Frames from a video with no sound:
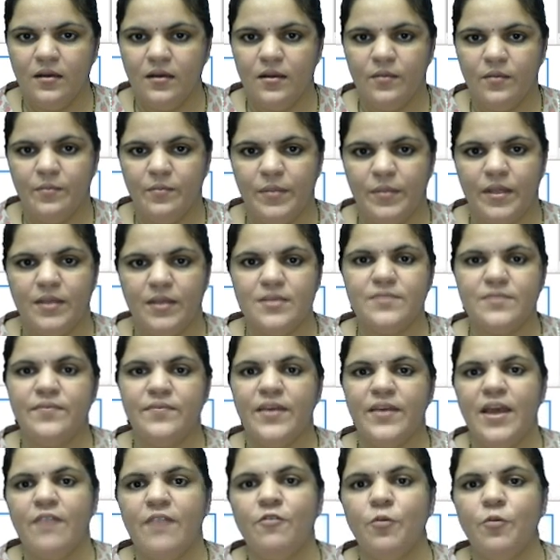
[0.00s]
because we
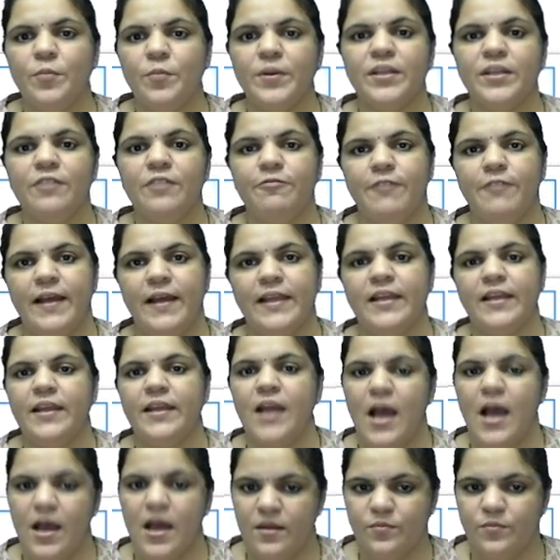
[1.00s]
have opened the file in
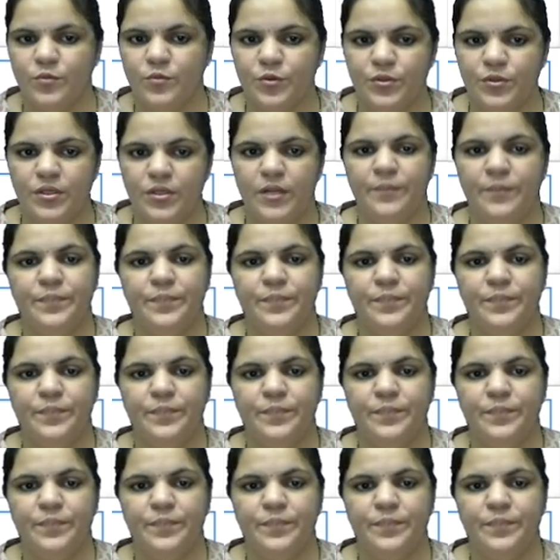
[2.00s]
R mode.